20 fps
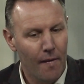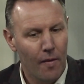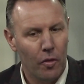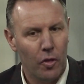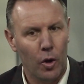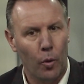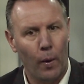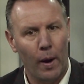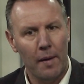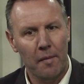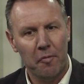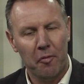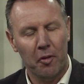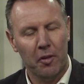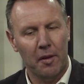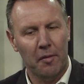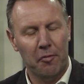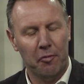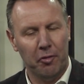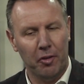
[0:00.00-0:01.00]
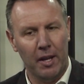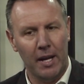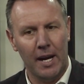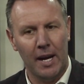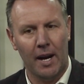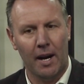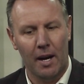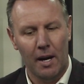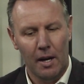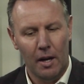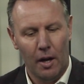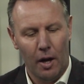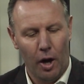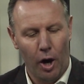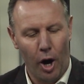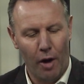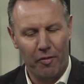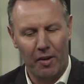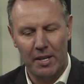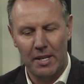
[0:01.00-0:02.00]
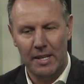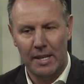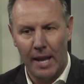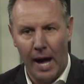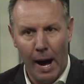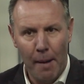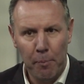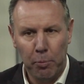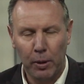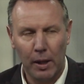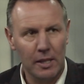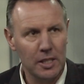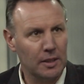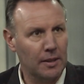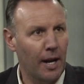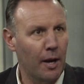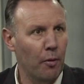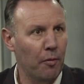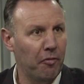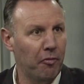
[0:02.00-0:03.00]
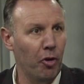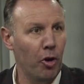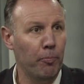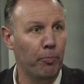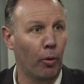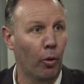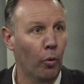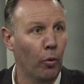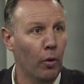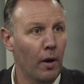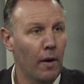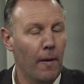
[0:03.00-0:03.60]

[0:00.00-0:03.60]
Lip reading: They went for the flair of a Napoli-style football